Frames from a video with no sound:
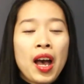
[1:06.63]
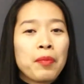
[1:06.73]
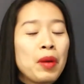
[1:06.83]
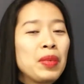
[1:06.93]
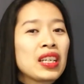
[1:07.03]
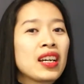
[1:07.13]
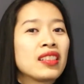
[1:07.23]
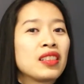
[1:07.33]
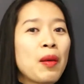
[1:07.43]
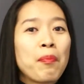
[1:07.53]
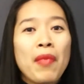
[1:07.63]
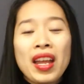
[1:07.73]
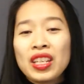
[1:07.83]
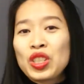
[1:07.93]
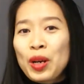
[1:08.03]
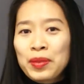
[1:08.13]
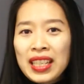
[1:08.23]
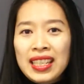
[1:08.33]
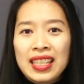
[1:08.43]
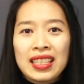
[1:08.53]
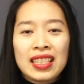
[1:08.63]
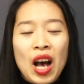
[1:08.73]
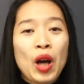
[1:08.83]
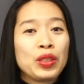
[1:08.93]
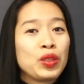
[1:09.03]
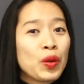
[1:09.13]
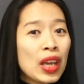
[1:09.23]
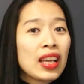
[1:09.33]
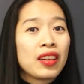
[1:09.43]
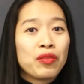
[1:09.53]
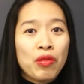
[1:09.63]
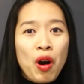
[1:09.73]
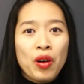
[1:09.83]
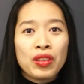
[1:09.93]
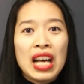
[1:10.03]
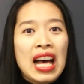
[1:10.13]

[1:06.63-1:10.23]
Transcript: But because many job seekers are doing it wrong,